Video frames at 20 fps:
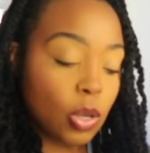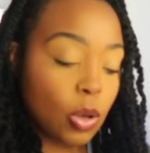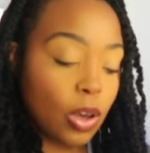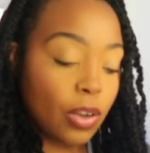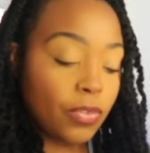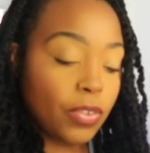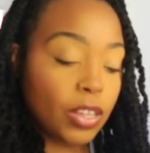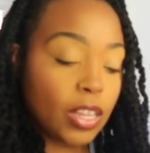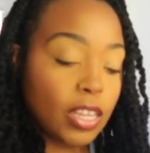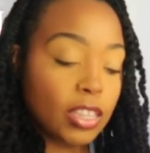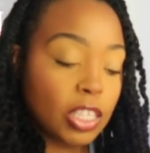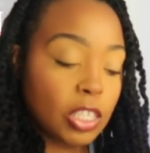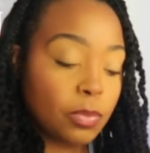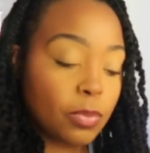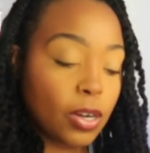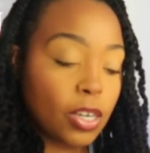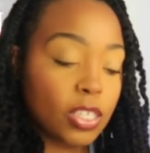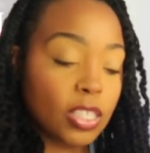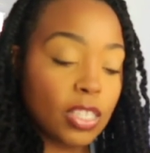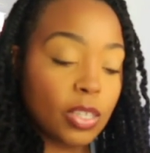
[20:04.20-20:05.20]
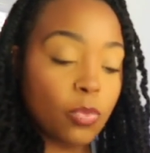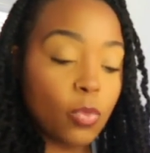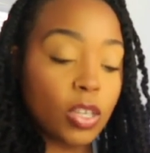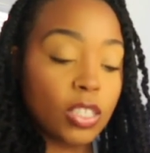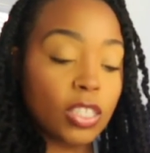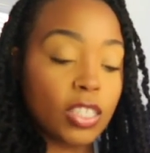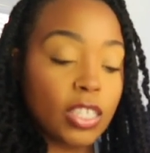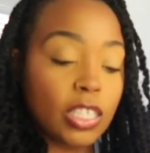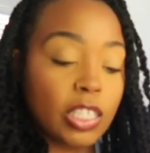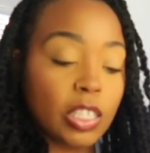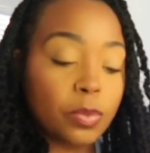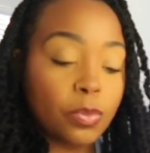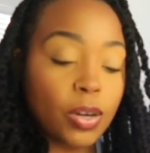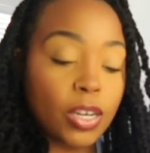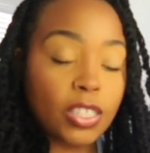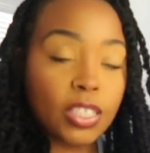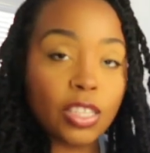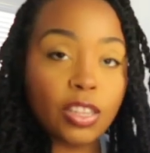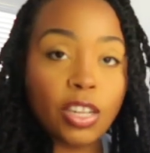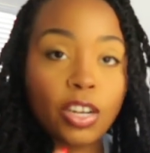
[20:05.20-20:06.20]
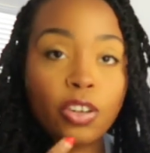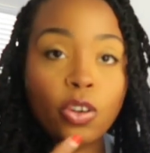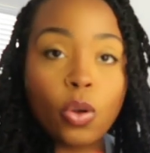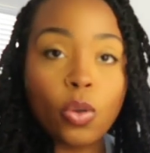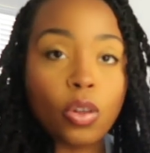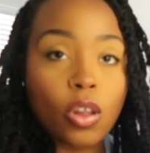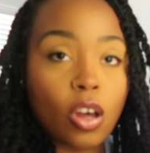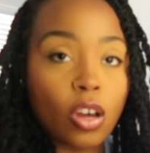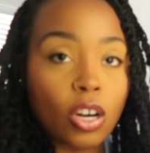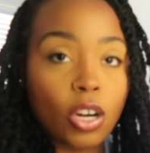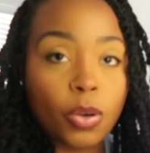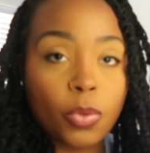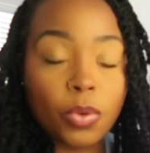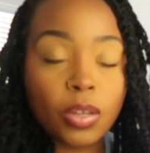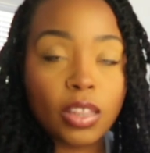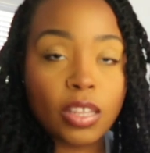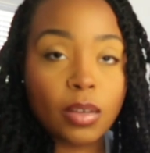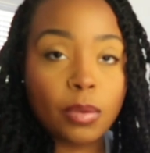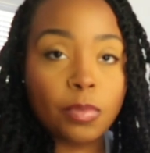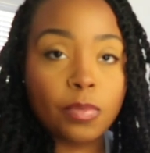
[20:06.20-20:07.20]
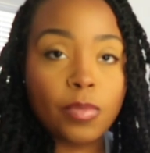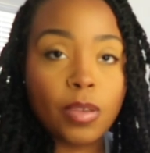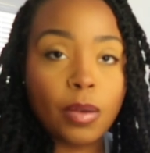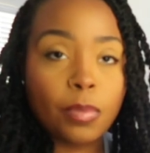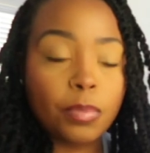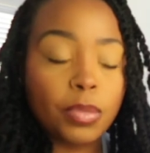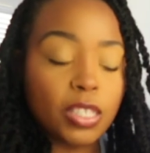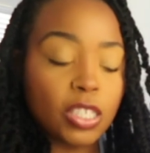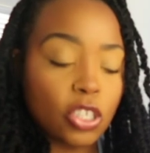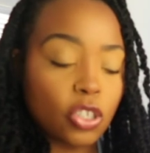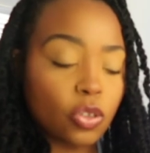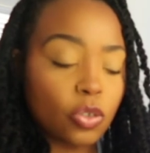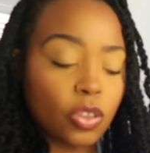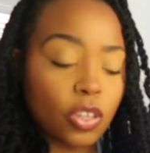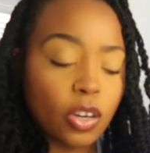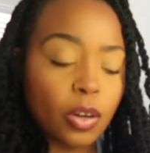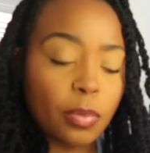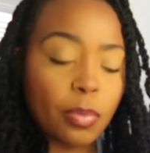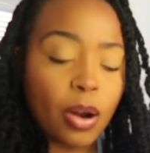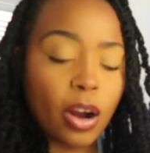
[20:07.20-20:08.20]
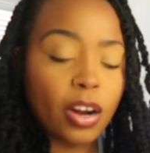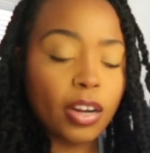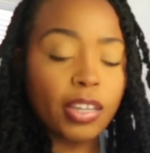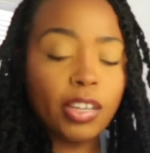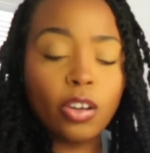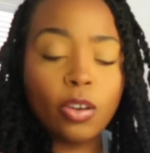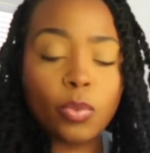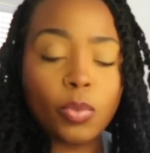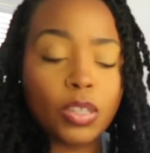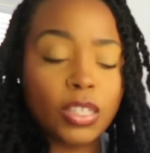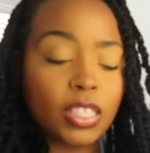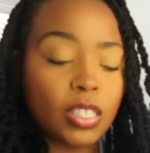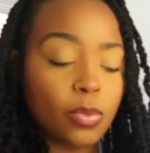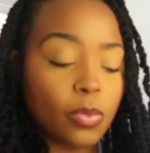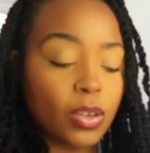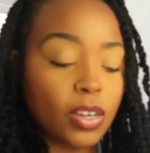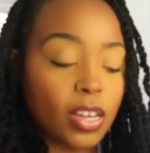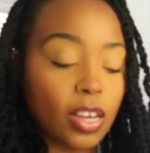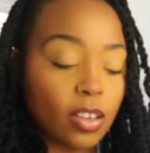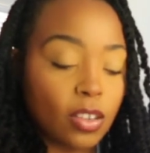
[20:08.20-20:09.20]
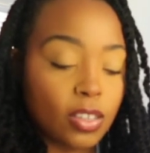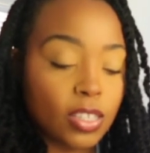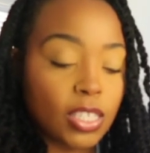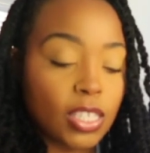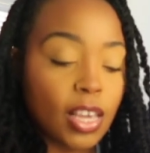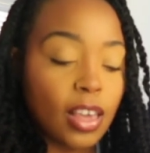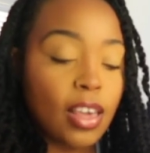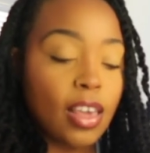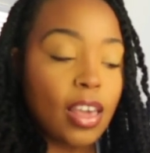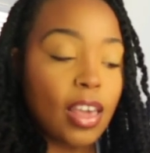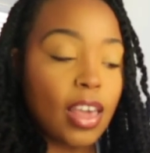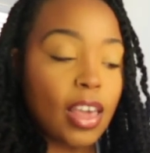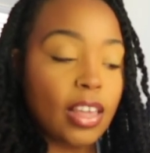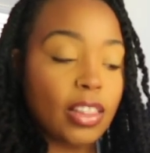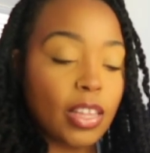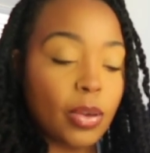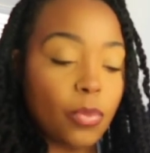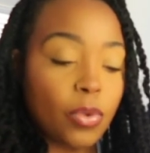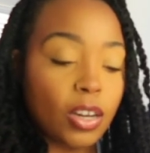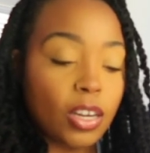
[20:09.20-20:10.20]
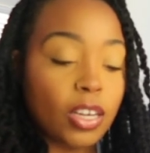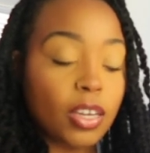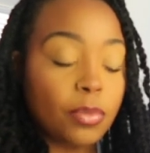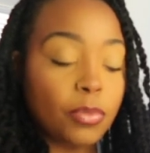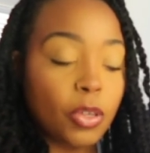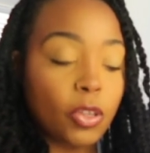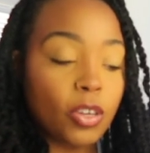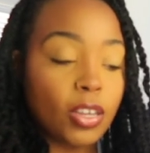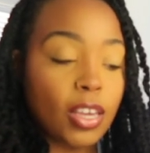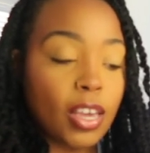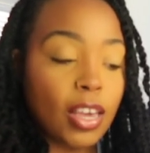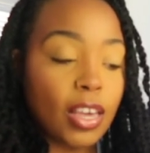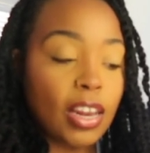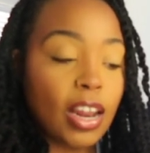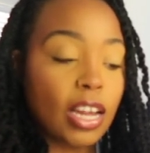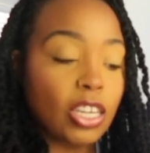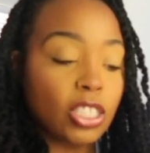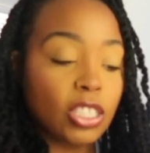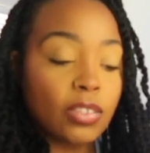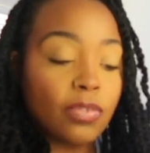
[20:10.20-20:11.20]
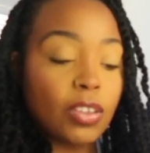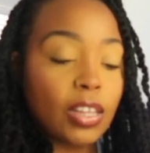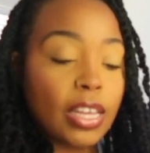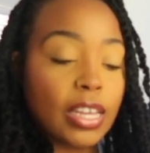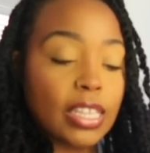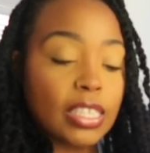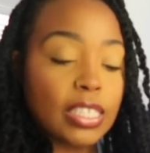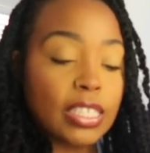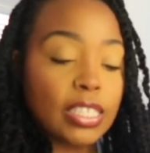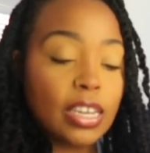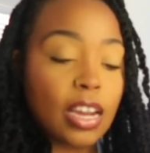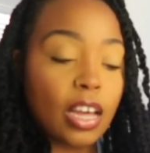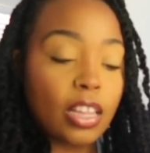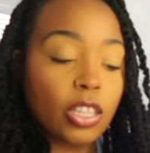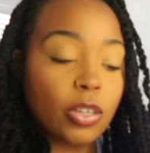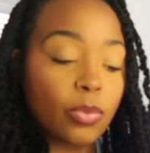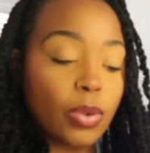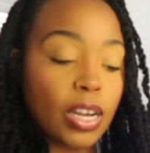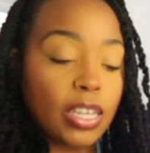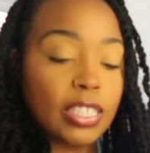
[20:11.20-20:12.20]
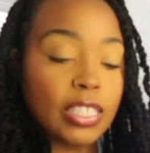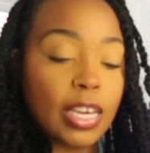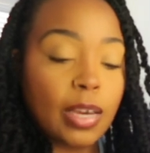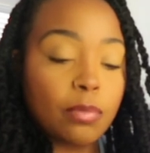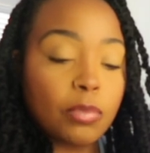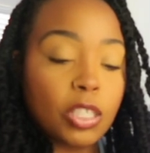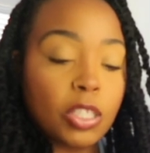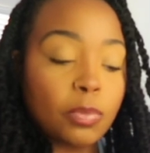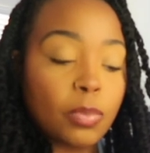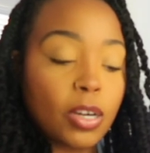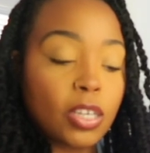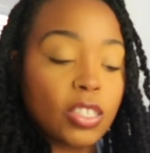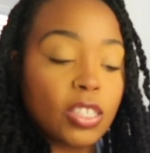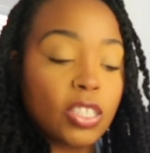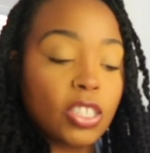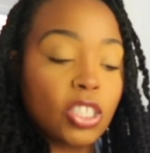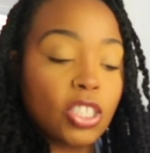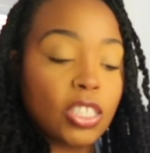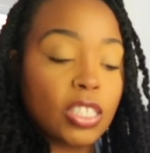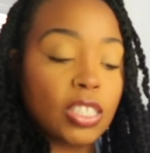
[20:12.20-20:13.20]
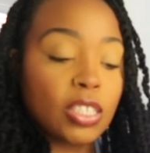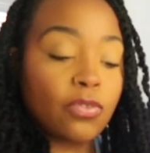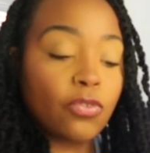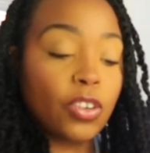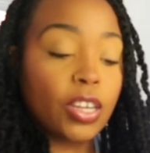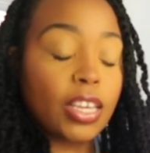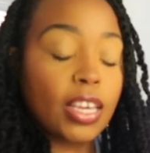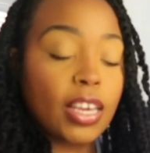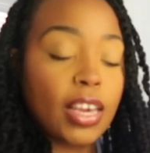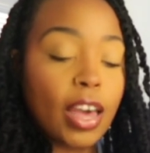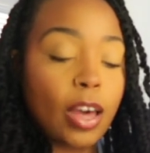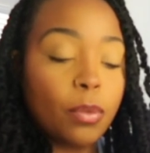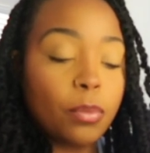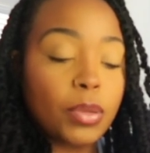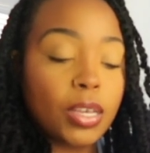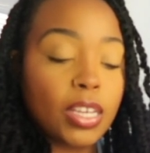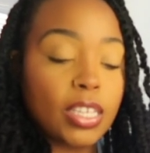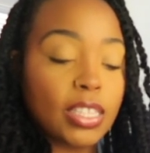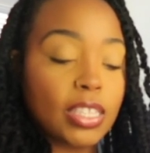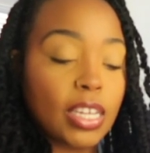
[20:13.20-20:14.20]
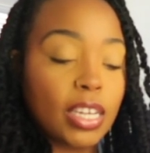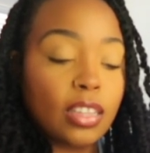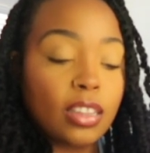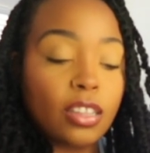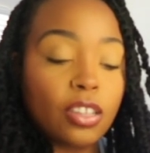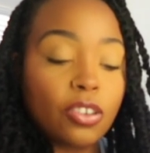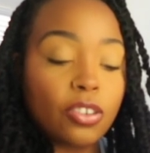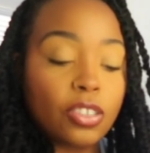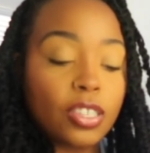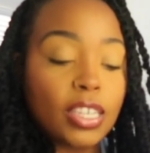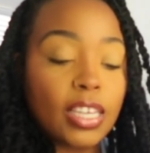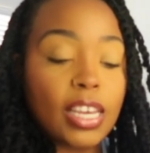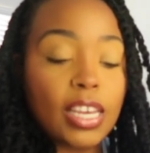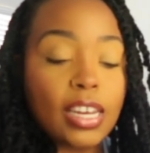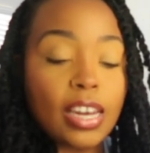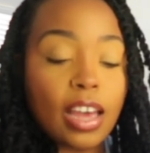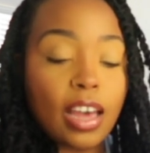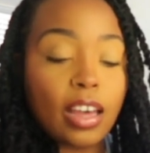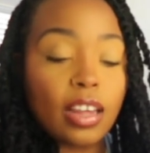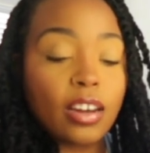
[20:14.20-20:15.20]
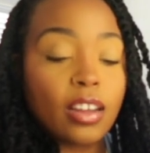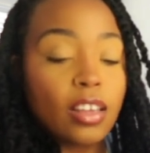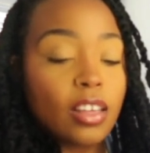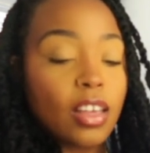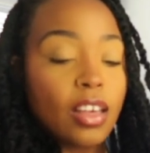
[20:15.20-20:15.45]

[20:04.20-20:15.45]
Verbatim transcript: So I feel like this person wants to express that they're no longer with a, a potential third party or with someone else. And they want to communicate. I just feel like it's not the right time. This person is just freaking out because they literally cannot